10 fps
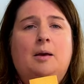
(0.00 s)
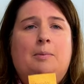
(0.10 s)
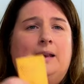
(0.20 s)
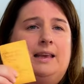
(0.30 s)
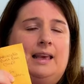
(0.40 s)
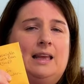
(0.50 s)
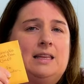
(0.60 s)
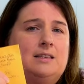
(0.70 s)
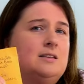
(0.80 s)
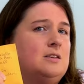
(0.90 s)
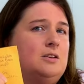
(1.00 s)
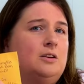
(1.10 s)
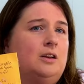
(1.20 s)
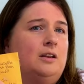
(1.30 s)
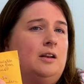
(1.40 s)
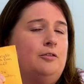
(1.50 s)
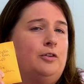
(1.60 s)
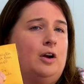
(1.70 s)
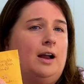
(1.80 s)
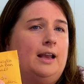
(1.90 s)
but again this is a good
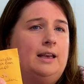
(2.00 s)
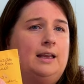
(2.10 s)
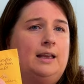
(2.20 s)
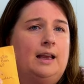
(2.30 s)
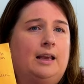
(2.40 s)
variety